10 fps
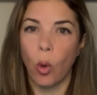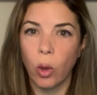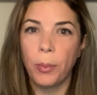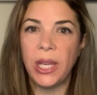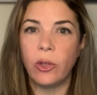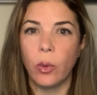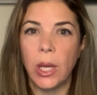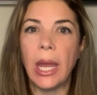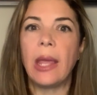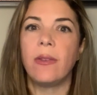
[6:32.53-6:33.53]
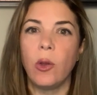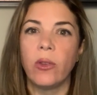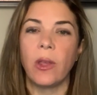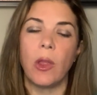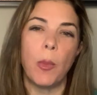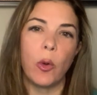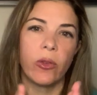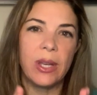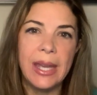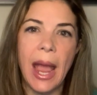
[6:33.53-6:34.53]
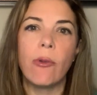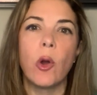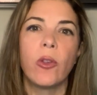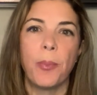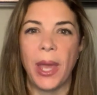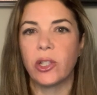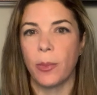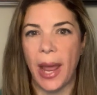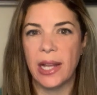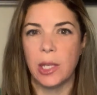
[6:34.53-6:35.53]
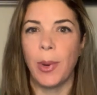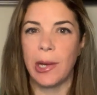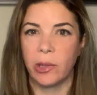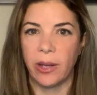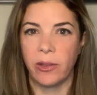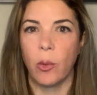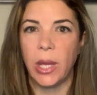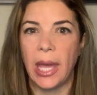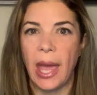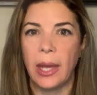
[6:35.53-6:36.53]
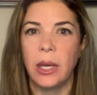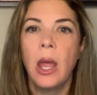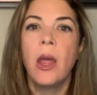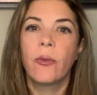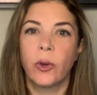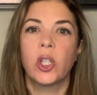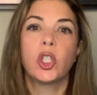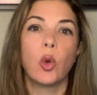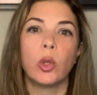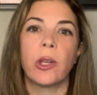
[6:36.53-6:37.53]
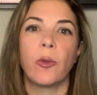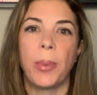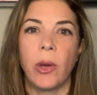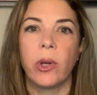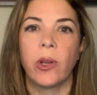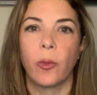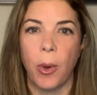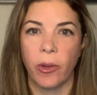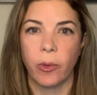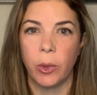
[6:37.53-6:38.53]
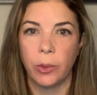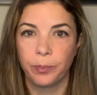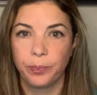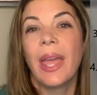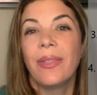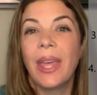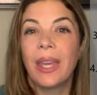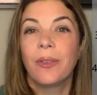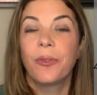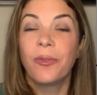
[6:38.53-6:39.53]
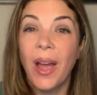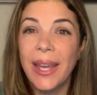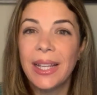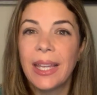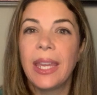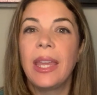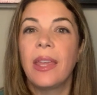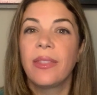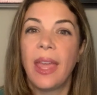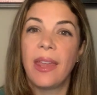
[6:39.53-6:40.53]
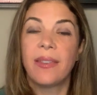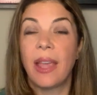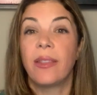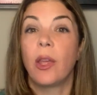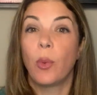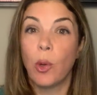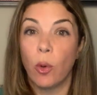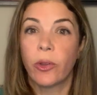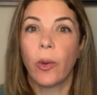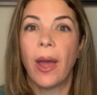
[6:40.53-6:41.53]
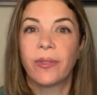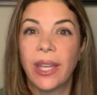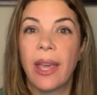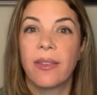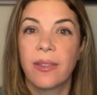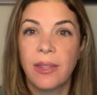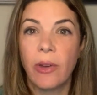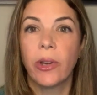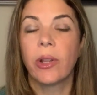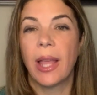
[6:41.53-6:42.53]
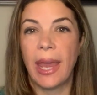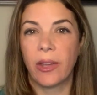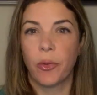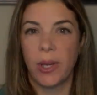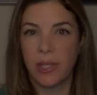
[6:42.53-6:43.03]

all be doing is using the most narrow spectrum antibiotics that we can for as short as period as possible. And then finally, they said that we also have to get serial x-ray